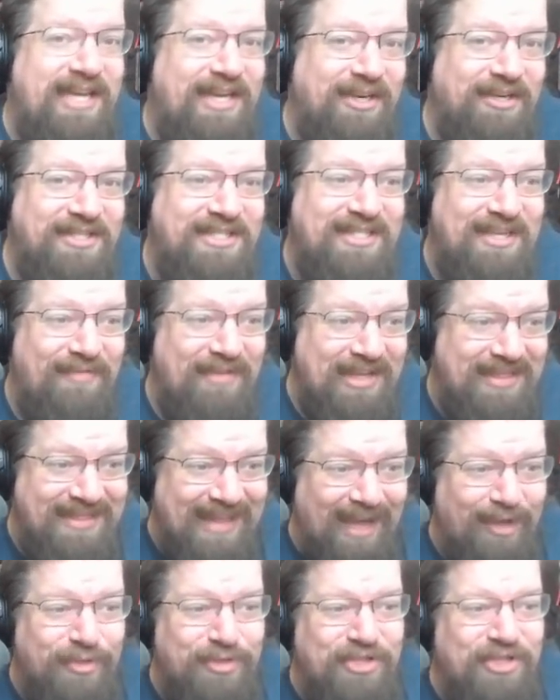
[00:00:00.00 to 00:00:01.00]
in on
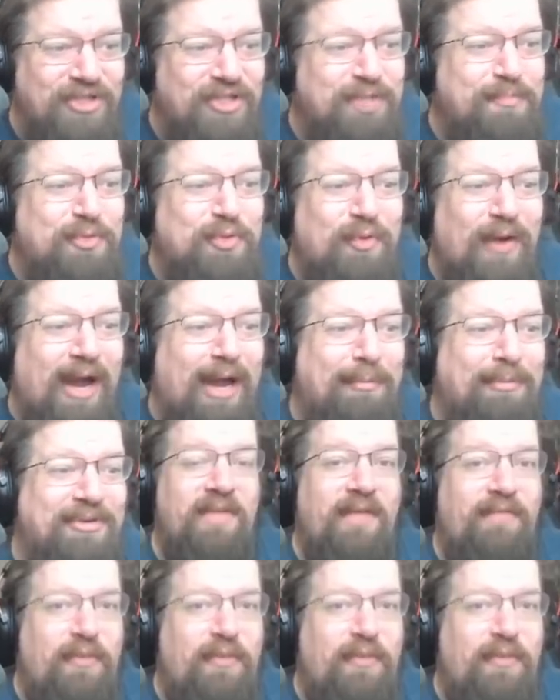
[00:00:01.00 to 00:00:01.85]
70,000 subscribers.